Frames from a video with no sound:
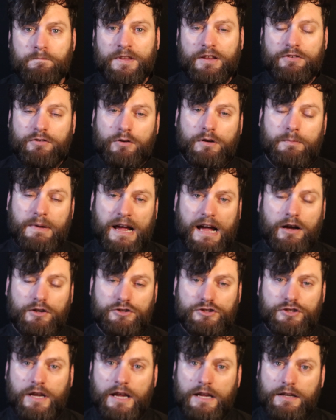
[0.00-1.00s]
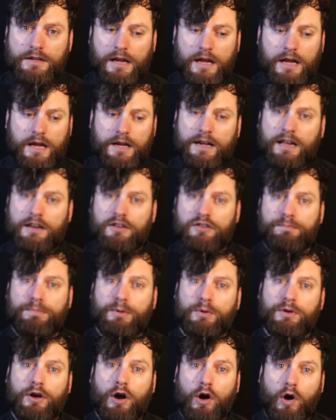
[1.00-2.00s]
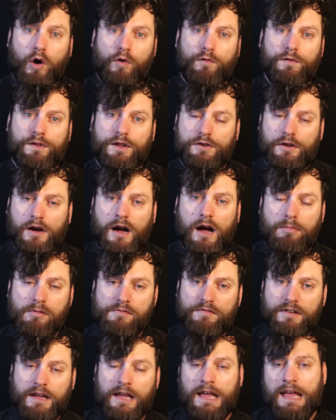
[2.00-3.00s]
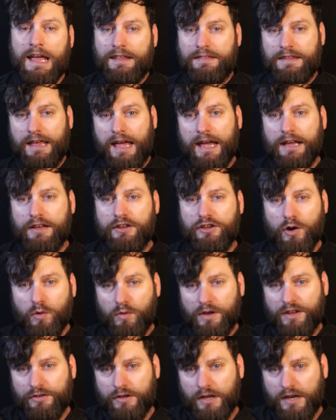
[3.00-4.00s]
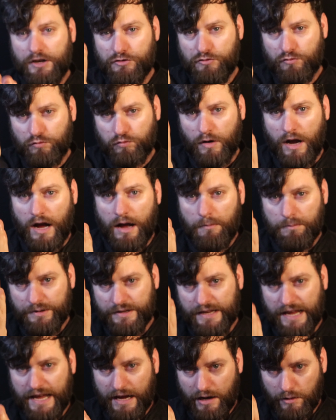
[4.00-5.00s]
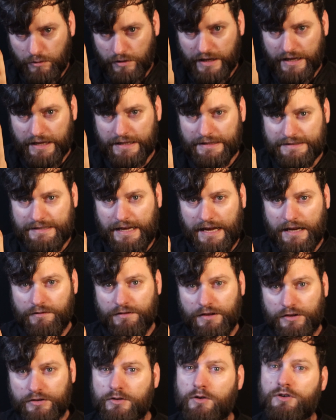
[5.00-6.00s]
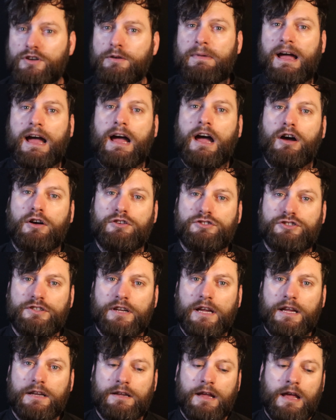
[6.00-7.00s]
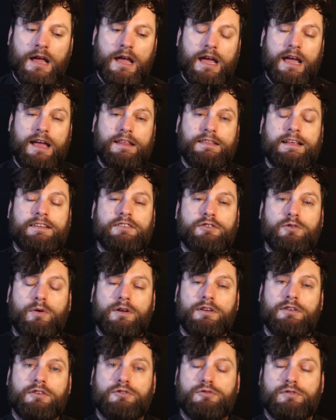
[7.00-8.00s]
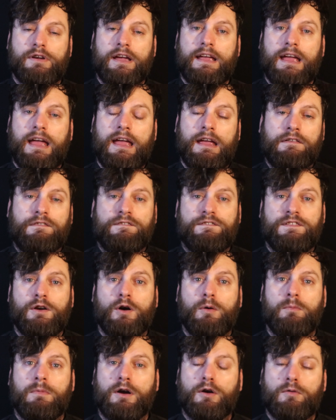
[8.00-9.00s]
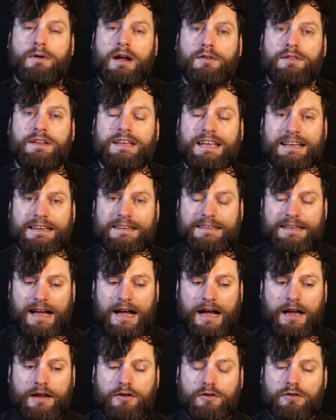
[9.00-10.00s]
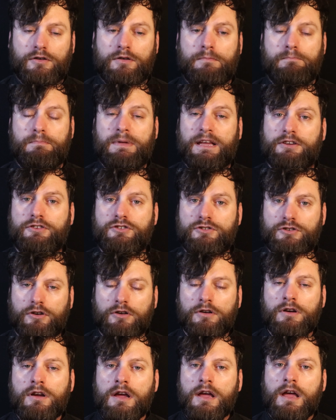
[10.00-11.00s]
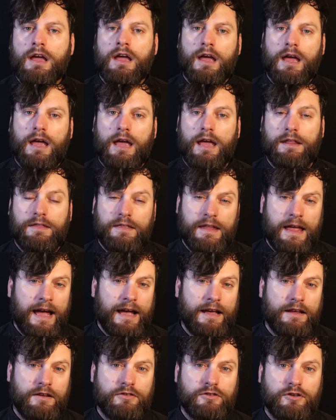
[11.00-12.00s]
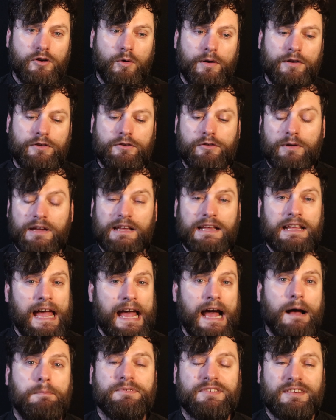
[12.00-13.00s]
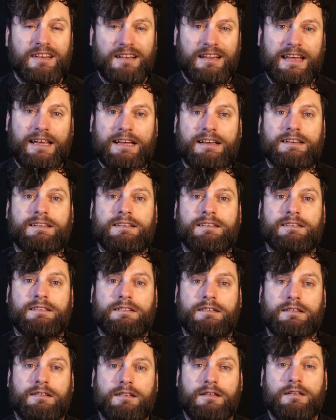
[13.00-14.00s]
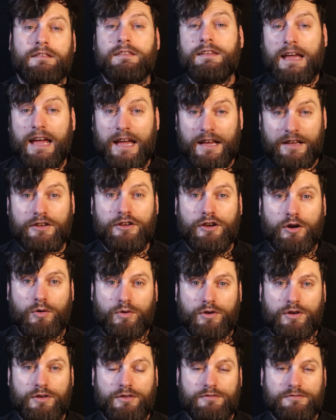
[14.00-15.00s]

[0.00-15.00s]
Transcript: sodium alginate and kind of spoon it over the top of it. The egg yolk is going to drop down inside of the sodium alginate, and that's going to create a film around the entire mixture, and that is going to encapsulate the egg yolk.